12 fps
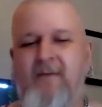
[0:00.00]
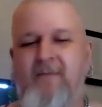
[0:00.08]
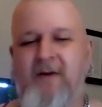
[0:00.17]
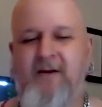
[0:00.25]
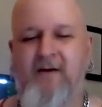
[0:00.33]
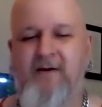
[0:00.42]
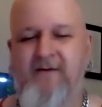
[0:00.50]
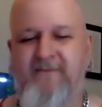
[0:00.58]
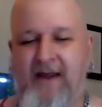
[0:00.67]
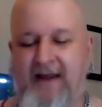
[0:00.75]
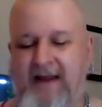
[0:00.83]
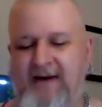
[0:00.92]
because
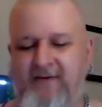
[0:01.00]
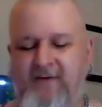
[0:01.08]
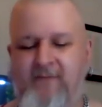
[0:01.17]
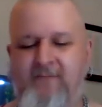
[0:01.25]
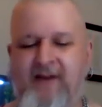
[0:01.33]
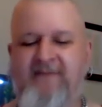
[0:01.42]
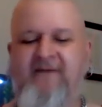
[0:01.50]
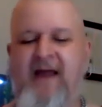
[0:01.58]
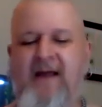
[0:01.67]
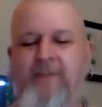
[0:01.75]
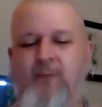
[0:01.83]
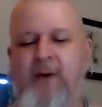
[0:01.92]
I had a little
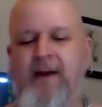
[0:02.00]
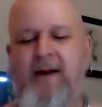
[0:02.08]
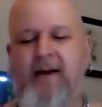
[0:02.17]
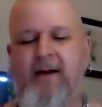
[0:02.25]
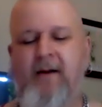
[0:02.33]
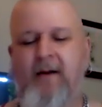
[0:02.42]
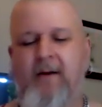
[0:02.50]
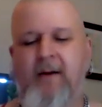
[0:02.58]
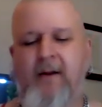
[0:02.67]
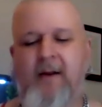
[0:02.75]
mishap where